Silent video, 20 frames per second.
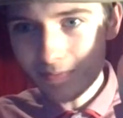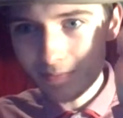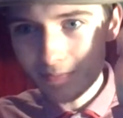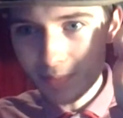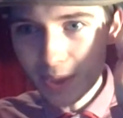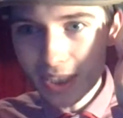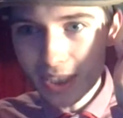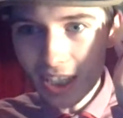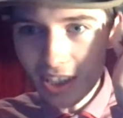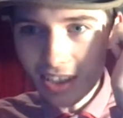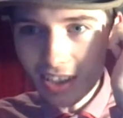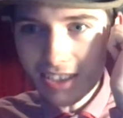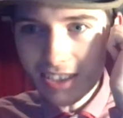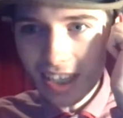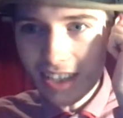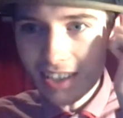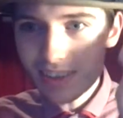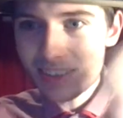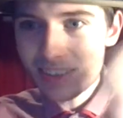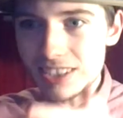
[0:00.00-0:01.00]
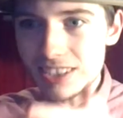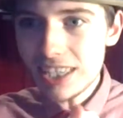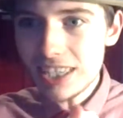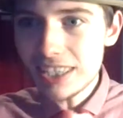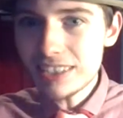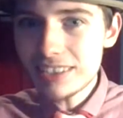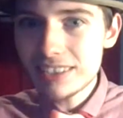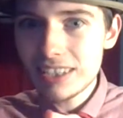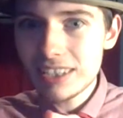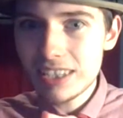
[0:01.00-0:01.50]
because, as he
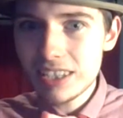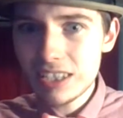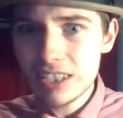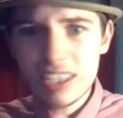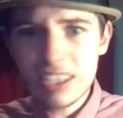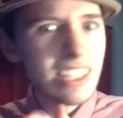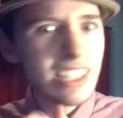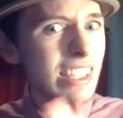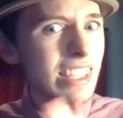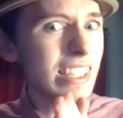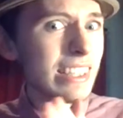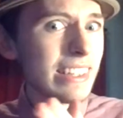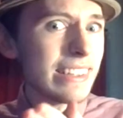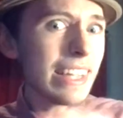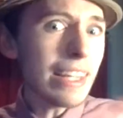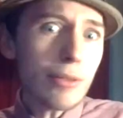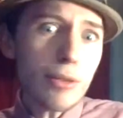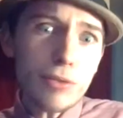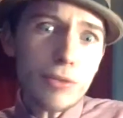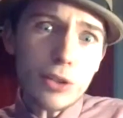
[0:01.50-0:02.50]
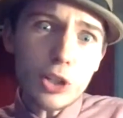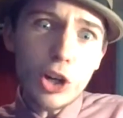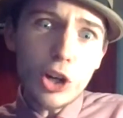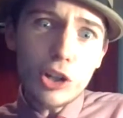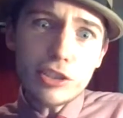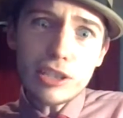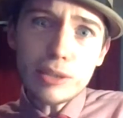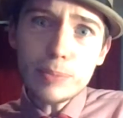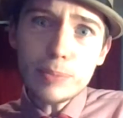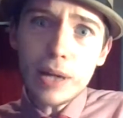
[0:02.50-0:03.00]
said, they were
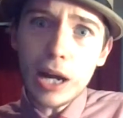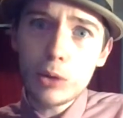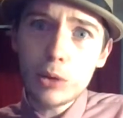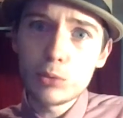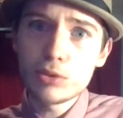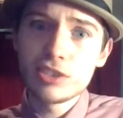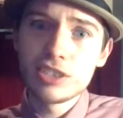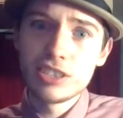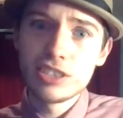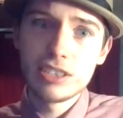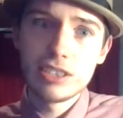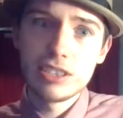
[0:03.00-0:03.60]
forgotten about.